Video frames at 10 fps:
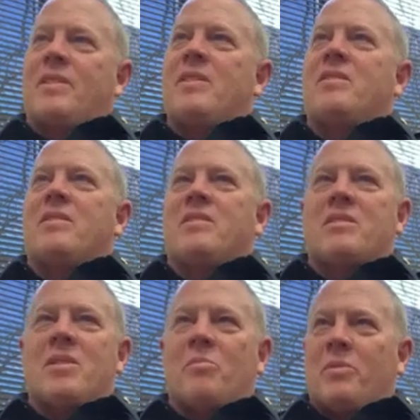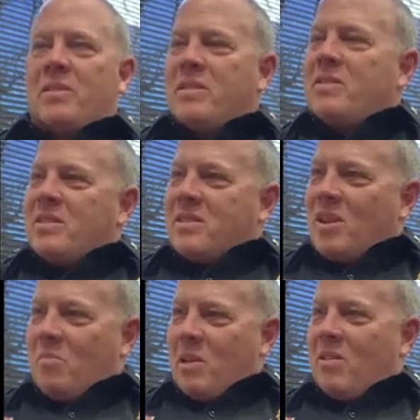This is simply, this is
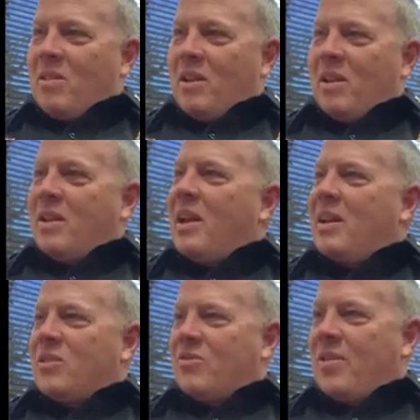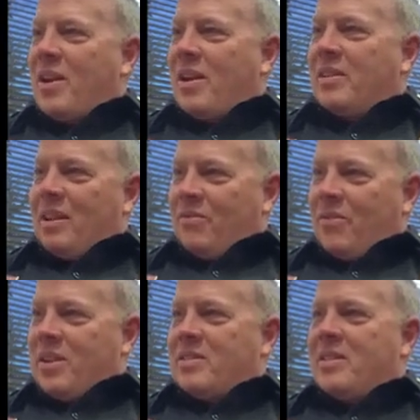community at its finest,
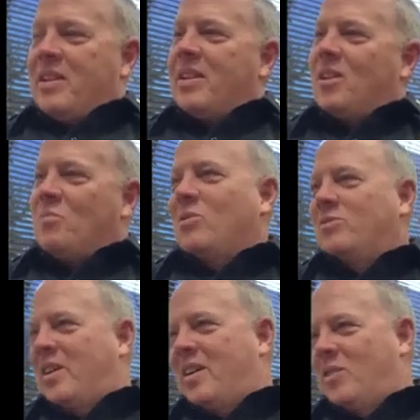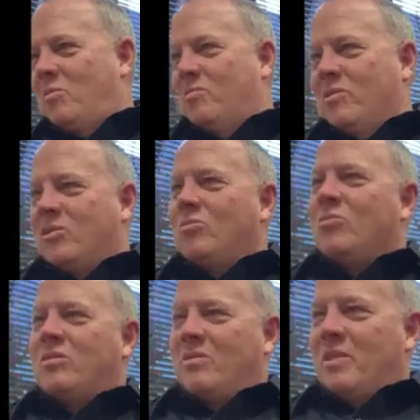investing in the most valuable
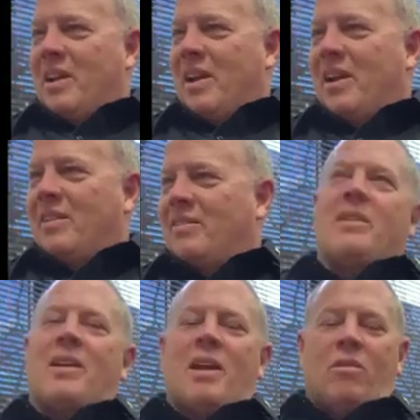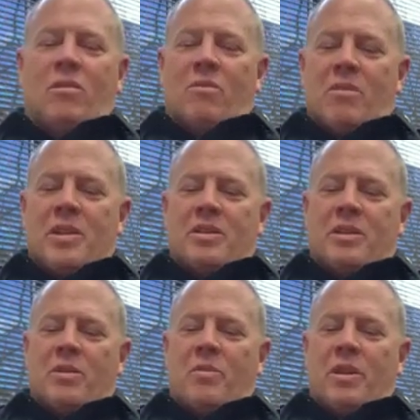resource that we have. The dialogue on
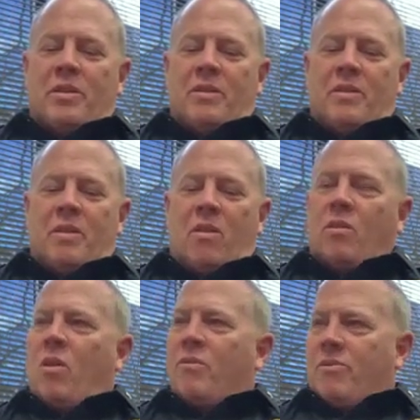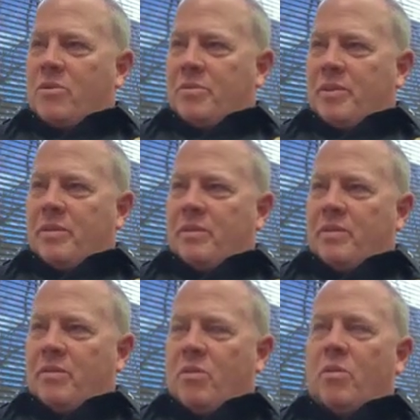race, you know, we had uh, our law
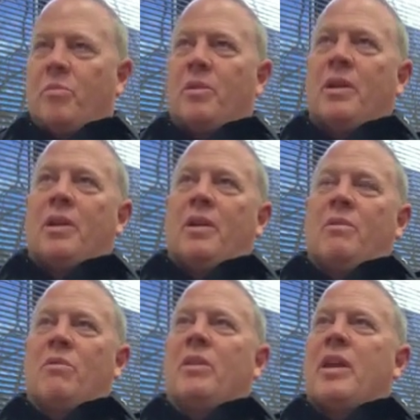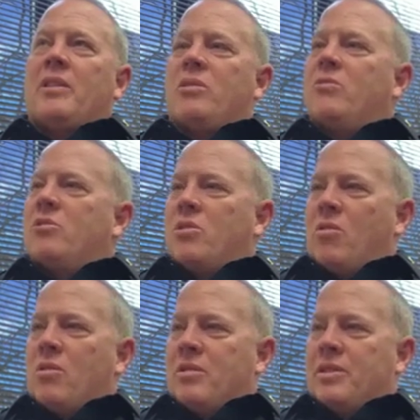enforcement group really had two
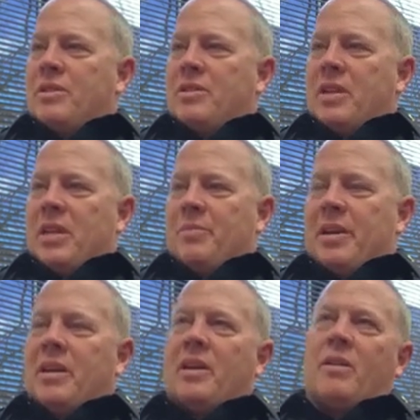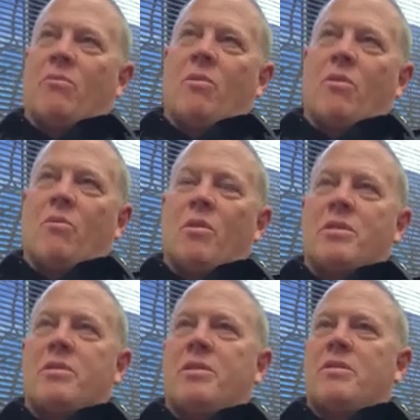charges in the beginning. One
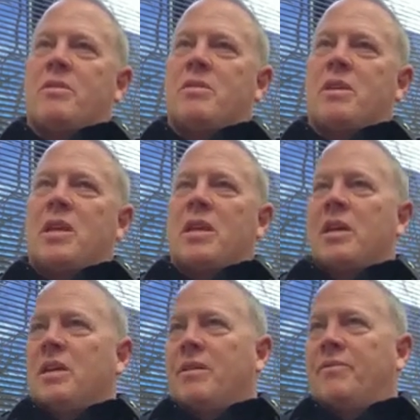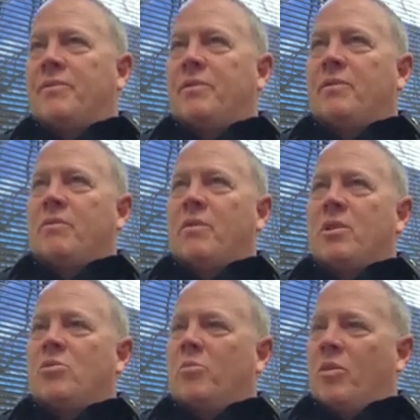was to see if
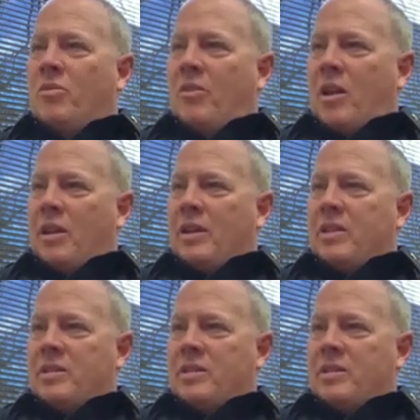racial profiling